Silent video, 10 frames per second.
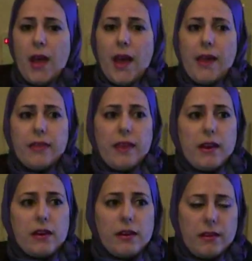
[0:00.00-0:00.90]
and
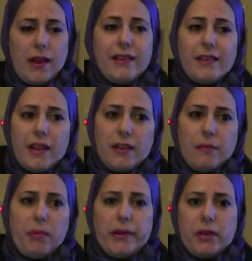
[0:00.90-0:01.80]
they take the
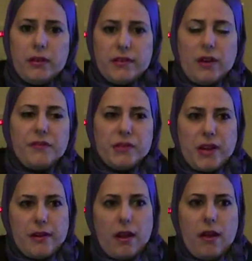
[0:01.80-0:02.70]
body surface
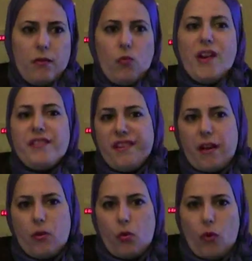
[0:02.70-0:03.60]
area 1 year
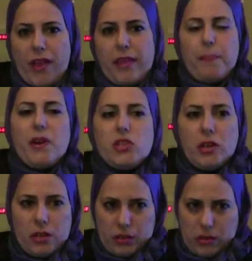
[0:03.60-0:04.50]
ago, and the
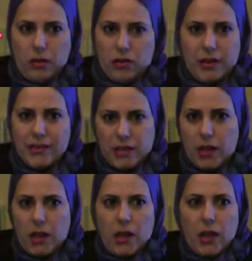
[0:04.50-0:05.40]
patient already
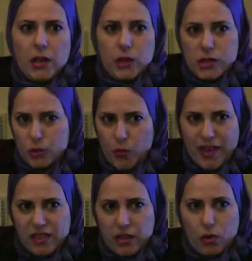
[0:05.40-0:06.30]
lost
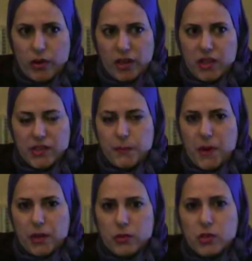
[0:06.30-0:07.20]
weight during this
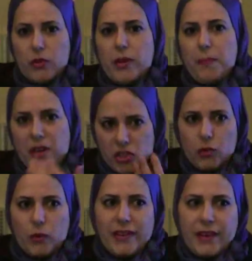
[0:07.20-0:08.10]
period. So the
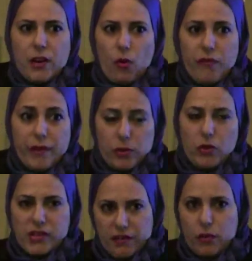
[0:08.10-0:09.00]
patient will take overdose. If